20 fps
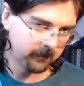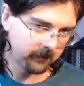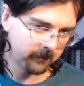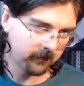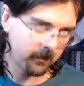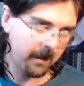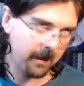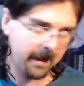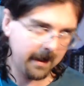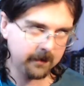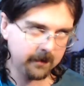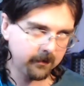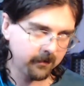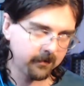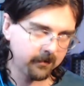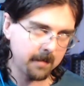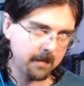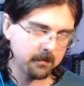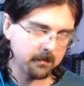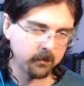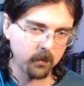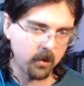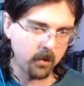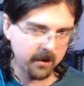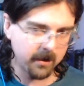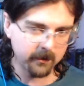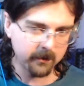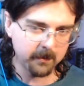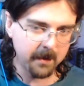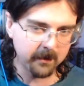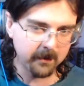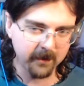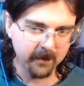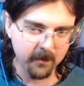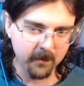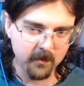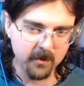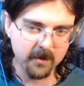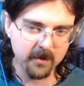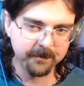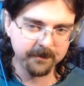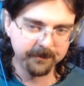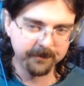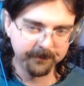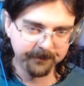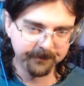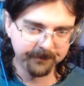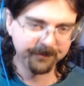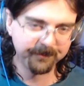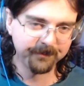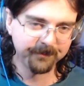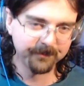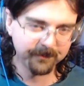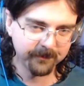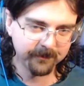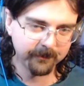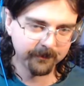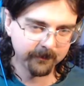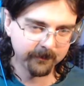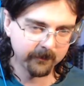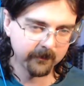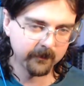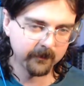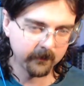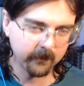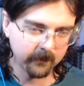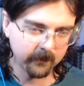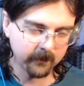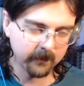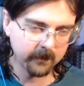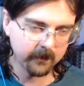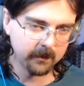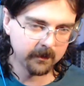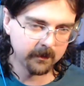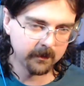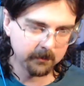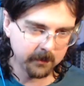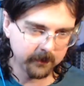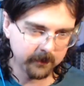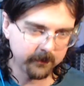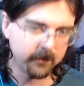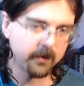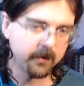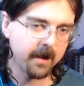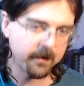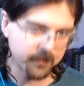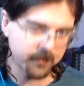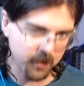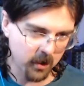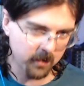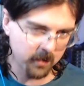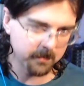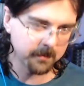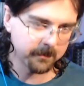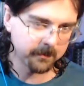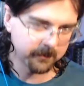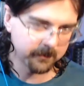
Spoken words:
So 8 is the same as 1. I was about to say 1, but it's still an F sharp.